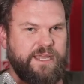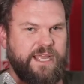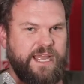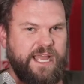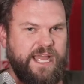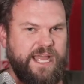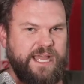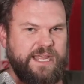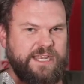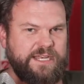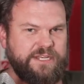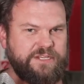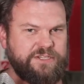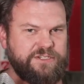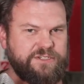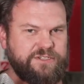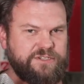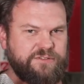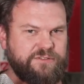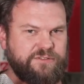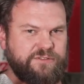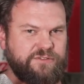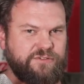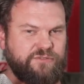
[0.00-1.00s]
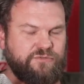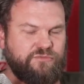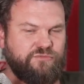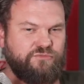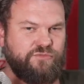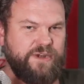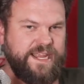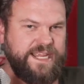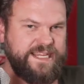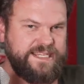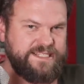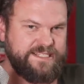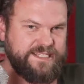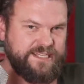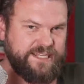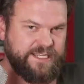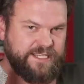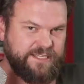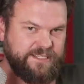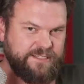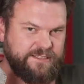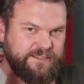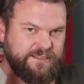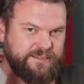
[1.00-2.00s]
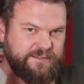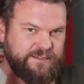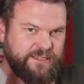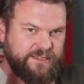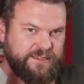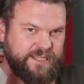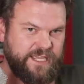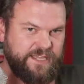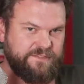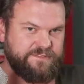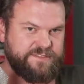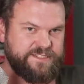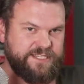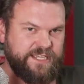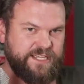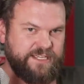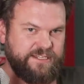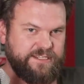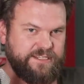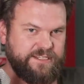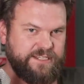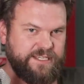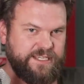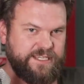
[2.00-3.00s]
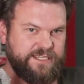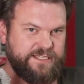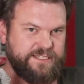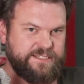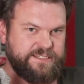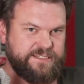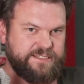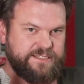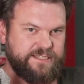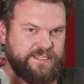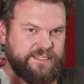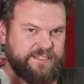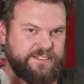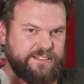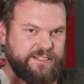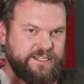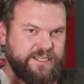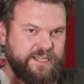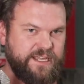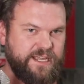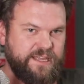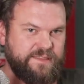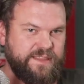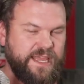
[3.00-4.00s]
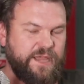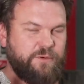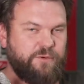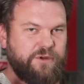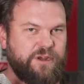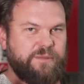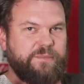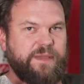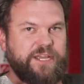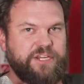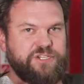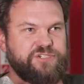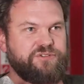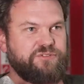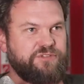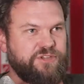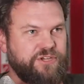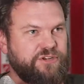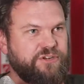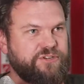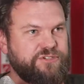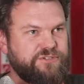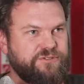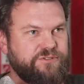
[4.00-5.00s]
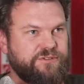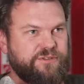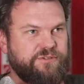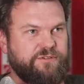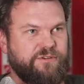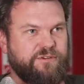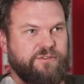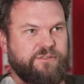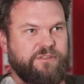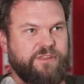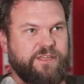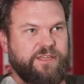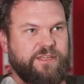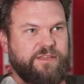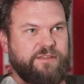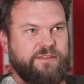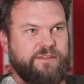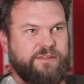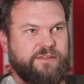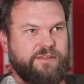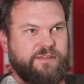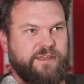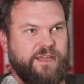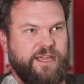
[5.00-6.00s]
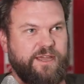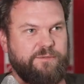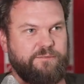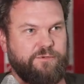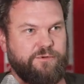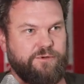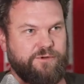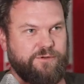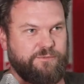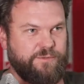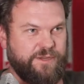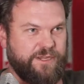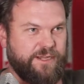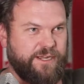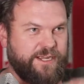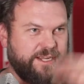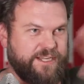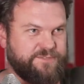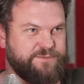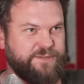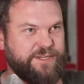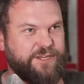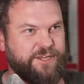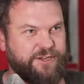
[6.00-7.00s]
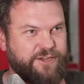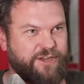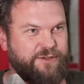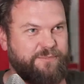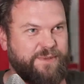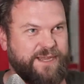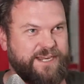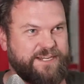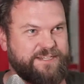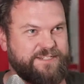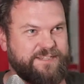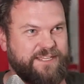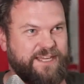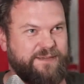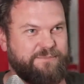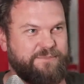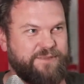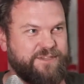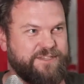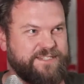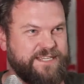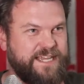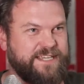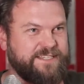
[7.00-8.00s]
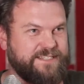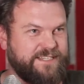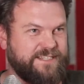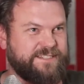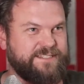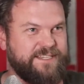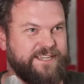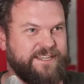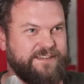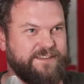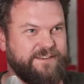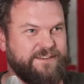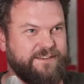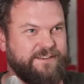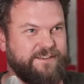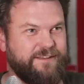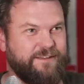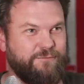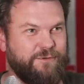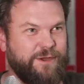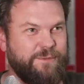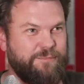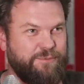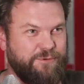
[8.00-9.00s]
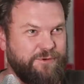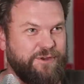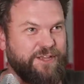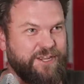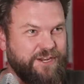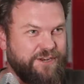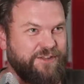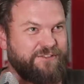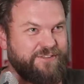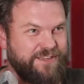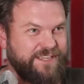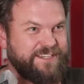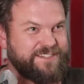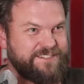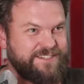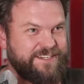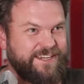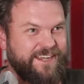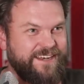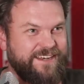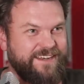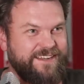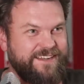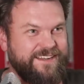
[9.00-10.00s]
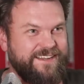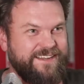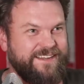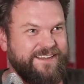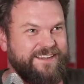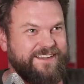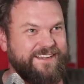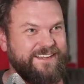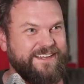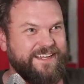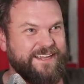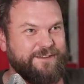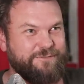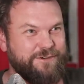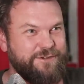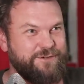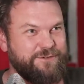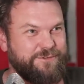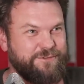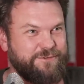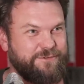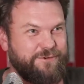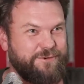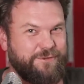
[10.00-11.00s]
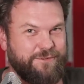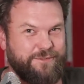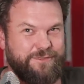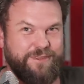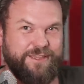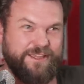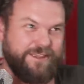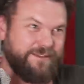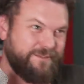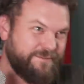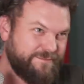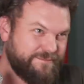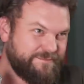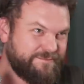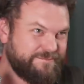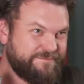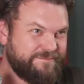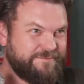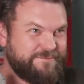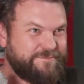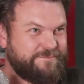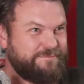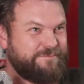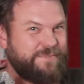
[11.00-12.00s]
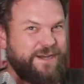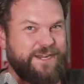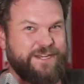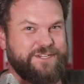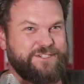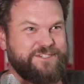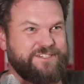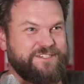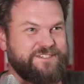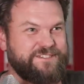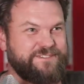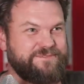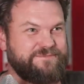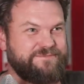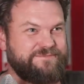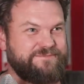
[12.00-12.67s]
And the reasoning that they've said is that they want to make sure that you're not doing the wrong thing. And I guess we can go back to that, because as I said, we're putting it on the internet. If we're doing the wrong thing, punish us.